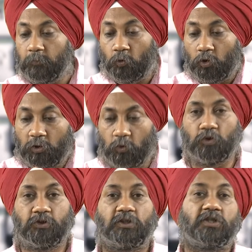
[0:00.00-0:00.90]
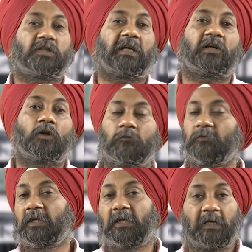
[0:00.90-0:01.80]
produce this kind of
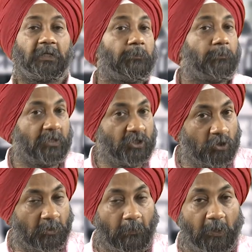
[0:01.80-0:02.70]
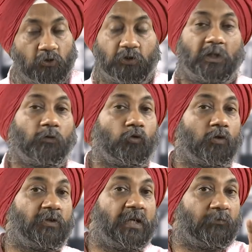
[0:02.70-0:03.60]
a depression. So, therefore,
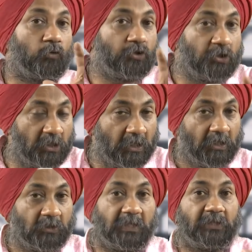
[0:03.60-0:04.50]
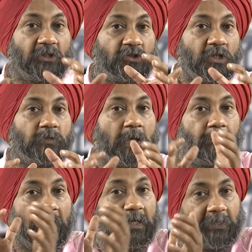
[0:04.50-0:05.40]
we have to see that this is my
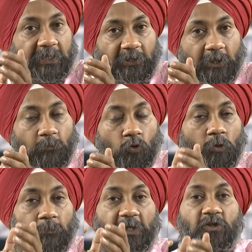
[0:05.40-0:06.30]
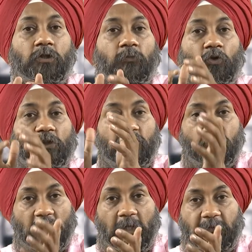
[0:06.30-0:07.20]
part attribute based upon the
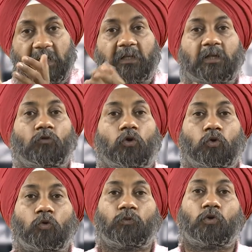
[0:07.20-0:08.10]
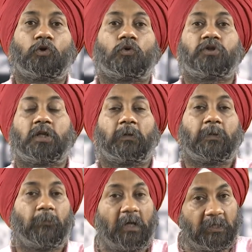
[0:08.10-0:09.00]
shape that I want to produce in my
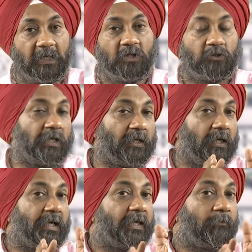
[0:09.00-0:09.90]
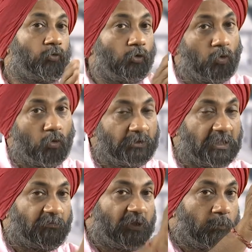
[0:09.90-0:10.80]
part. Then I have to look
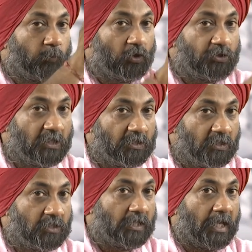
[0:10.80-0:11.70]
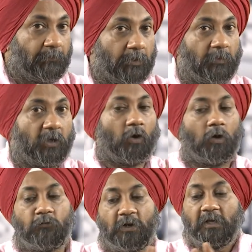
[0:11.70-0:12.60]
that which process is capable
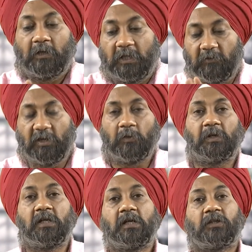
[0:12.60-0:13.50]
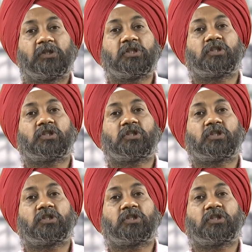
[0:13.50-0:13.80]
of giving me this